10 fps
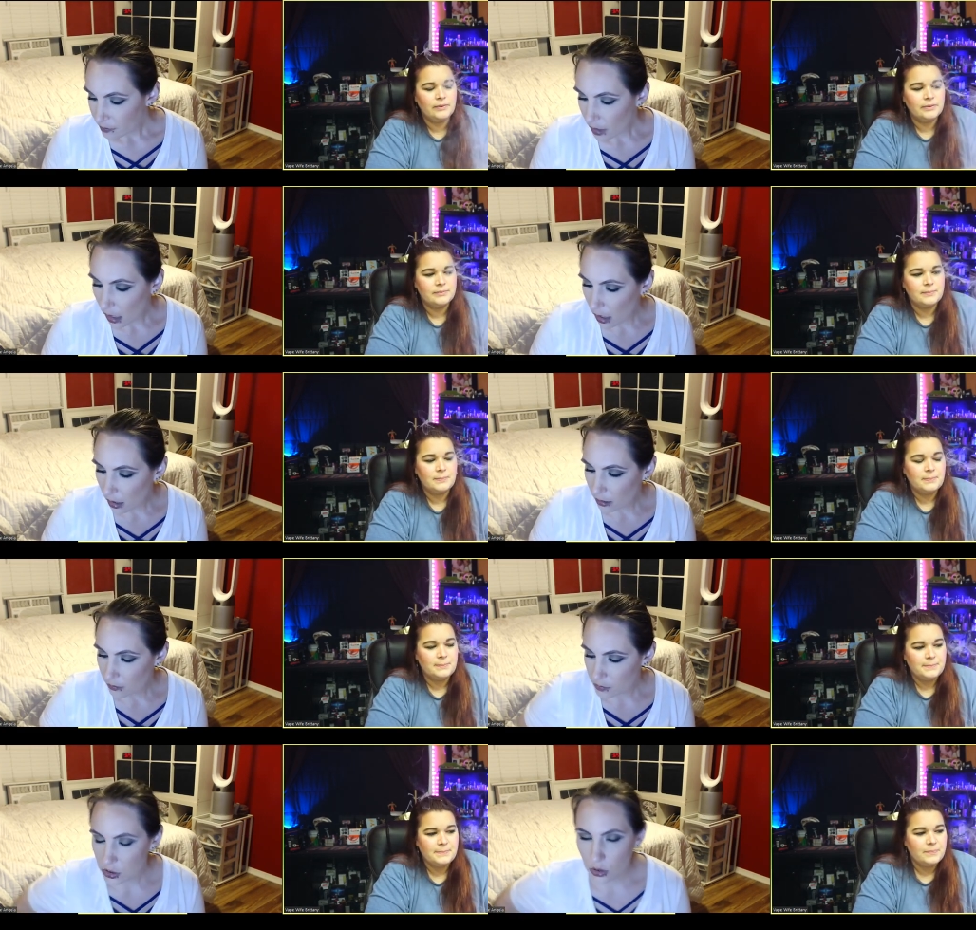
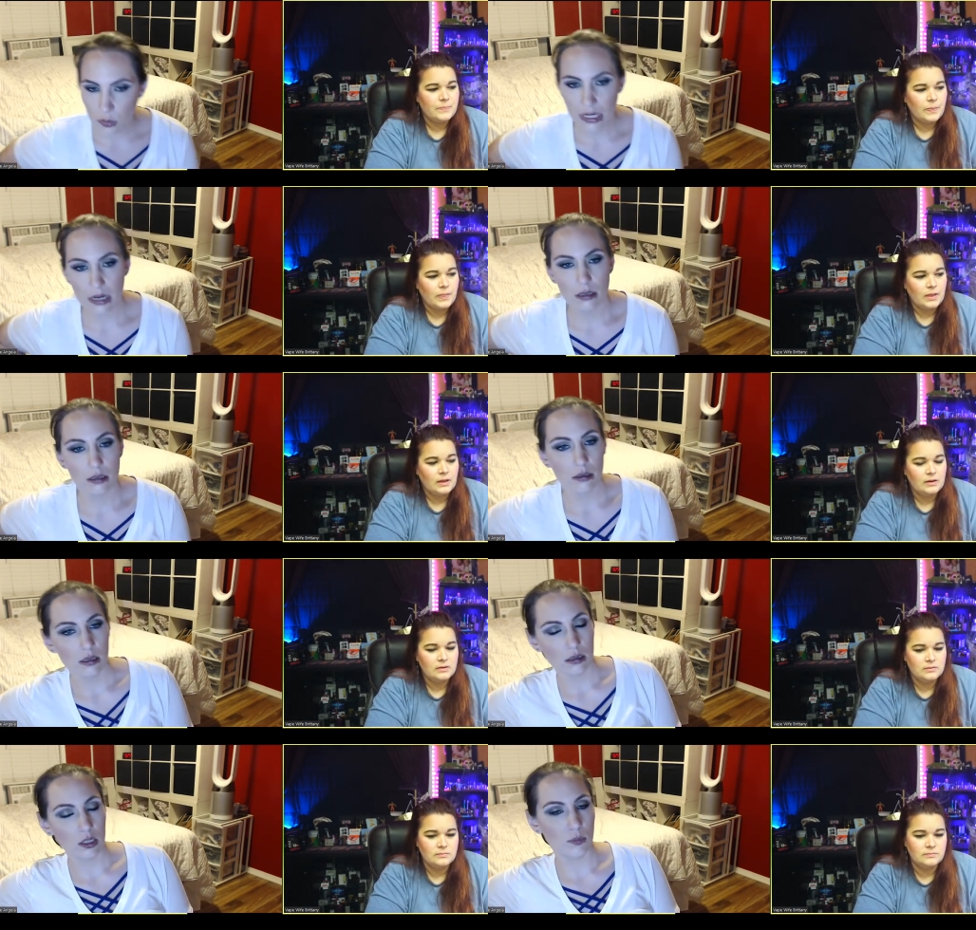Speaker 1: Um, so we had a
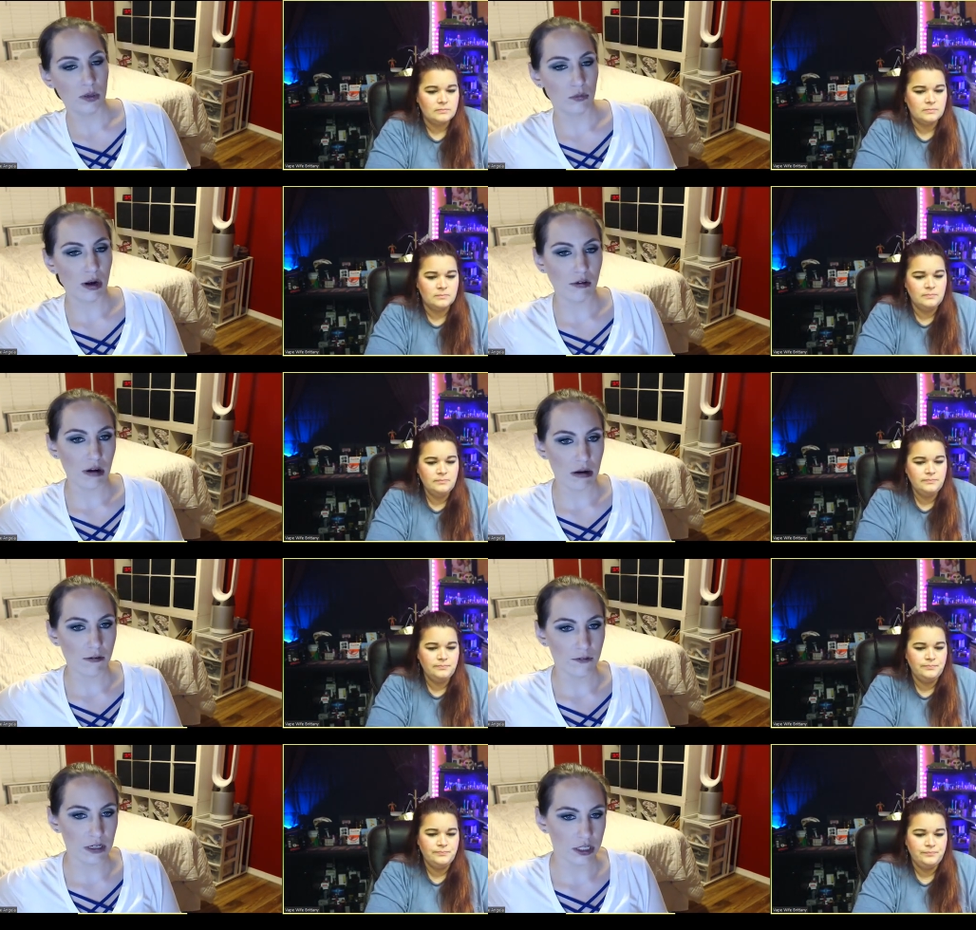little bit of running around to
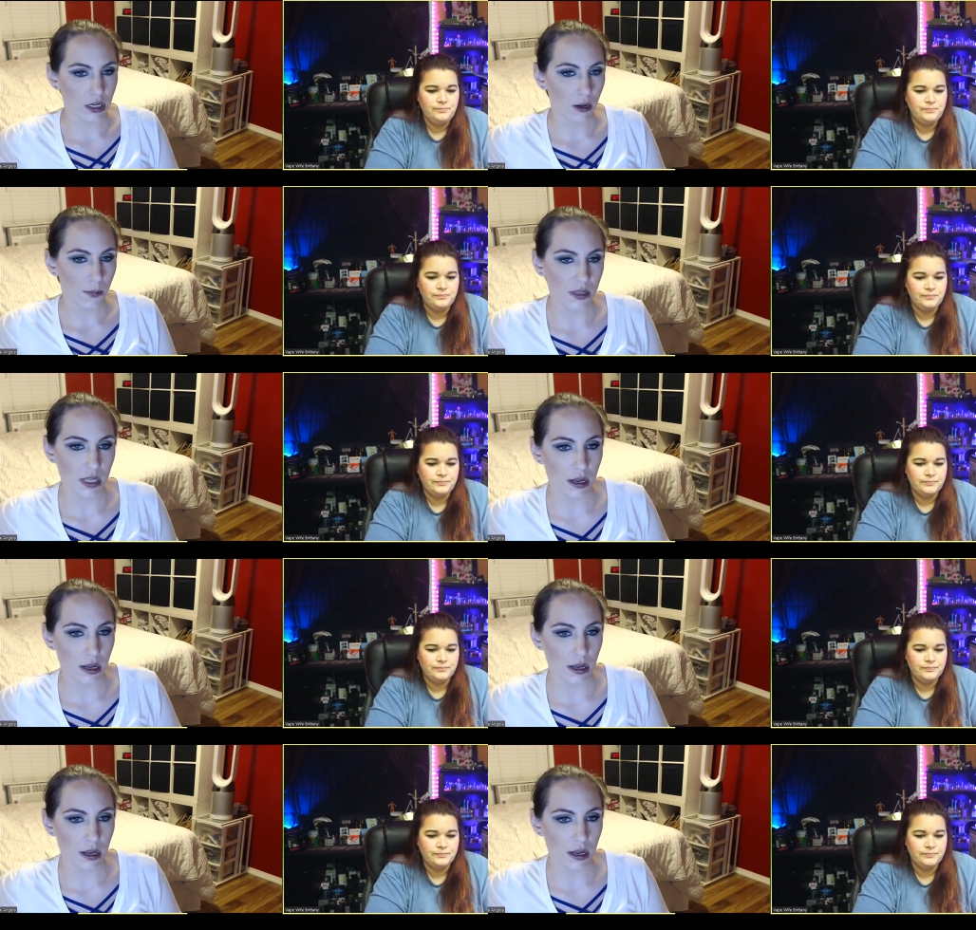finish up. And then